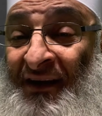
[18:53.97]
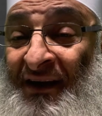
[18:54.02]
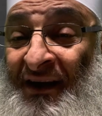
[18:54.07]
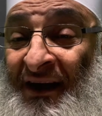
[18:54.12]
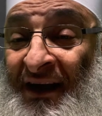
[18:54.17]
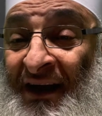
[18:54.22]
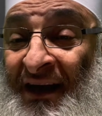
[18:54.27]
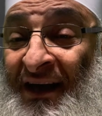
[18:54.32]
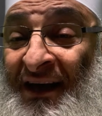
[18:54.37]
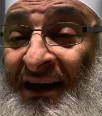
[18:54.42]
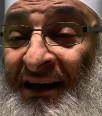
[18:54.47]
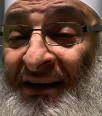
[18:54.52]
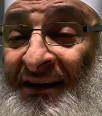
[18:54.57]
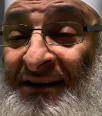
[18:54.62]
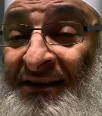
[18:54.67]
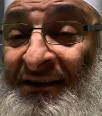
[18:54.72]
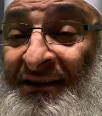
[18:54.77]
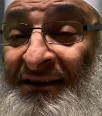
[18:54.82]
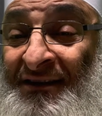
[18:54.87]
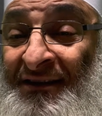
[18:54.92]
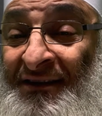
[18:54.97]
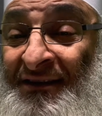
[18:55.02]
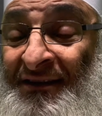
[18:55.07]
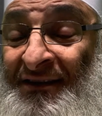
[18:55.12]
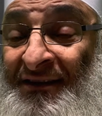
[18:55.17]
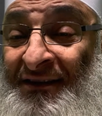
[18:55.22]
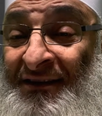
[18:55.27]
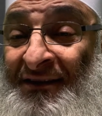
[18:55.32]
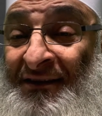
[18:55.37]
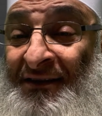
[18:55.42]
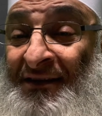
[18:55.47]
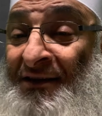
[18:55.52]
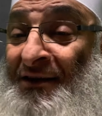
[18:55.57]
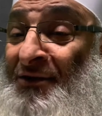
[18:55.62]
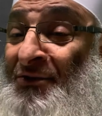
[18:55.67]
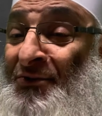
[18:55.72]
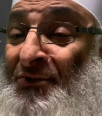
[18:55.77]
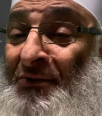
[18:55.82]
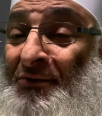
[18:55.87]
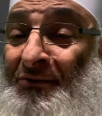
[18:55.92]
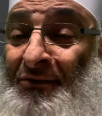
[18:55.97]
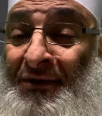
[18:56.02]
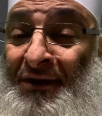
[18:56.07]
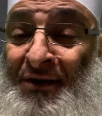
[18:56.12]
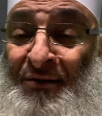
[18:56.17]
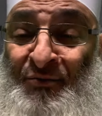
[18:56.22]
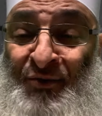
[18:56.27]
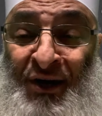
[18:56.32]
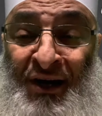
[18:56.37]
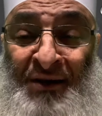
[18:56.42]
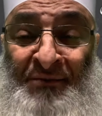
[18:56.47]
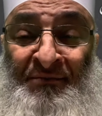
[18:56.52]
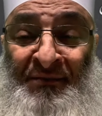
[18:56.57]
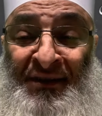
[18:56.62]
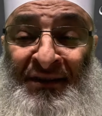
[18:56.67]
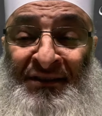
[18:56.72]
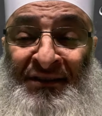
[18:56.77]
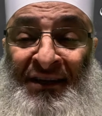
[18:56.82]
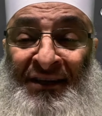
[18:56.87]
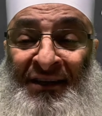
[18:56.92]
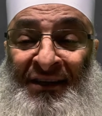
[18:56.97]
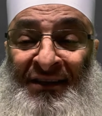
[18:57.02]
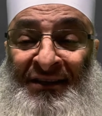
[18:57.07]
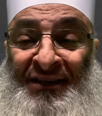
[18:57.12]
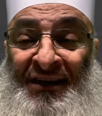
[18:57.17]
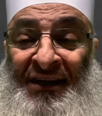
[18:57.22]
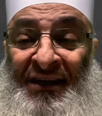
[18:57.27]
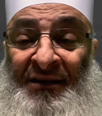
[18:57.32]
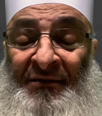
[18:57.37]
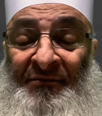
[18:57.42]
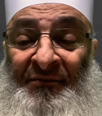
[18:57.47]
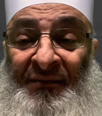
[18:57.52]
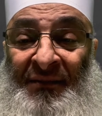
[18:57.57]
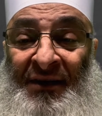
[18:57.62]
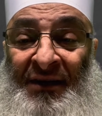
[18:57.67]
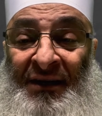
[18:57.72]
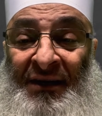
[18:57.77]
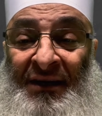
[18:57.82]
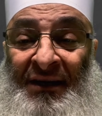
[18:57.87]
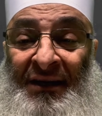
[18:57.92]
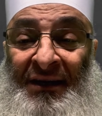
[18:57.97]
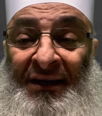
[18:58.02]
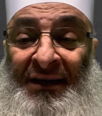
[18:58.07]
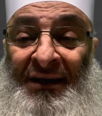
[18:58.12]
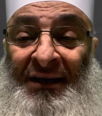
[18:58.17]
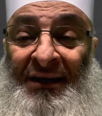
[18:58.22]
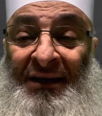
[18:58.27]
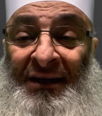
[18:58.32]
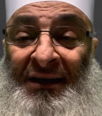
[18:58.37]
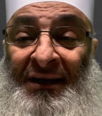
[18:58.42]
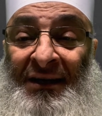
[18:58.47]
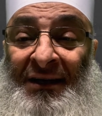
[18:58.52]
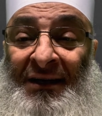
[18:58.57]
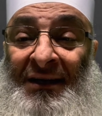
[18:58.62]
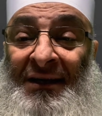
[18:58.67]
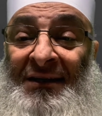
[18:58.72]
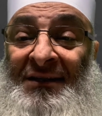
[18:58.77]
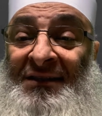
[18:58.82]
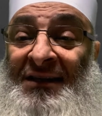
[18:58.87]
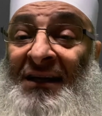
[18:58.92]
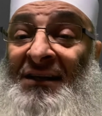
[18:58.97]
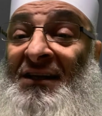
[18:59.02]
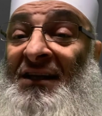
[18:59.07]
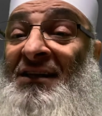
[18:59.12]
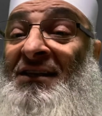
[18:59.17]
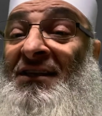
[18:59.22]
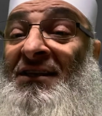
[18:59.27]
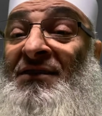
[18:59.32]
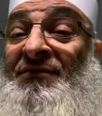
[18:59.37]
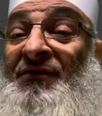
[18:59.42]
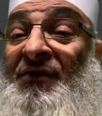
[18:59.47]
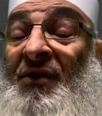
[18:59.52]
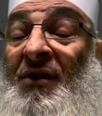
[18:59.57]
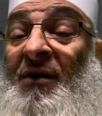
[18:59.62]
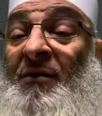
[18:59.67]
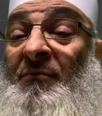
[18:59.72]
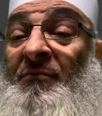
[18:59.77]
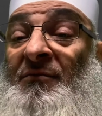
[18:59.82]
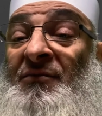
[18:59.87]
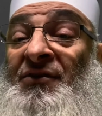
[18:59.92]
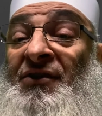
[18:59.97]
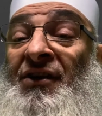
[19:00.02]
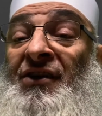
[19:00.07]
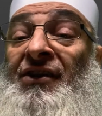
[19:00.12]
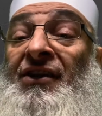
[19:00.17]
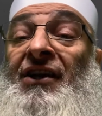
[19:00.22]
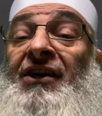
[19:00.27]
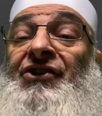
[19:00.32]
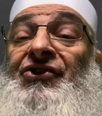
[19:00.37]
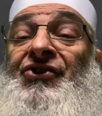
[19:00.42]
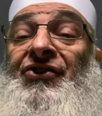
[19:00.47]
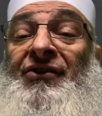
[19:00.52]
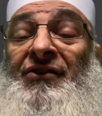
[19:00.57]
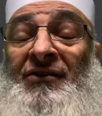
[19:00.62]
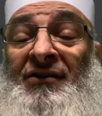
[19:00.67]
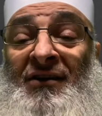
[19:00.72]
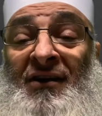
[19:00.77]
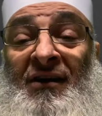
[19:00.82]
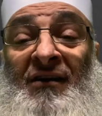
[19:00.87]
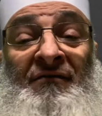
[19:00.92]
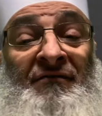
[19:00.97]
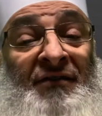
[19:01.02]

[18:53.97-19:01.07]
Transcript: And Rasulullah Muhammad sallallahu alaihi wasallam said it is from the nature of the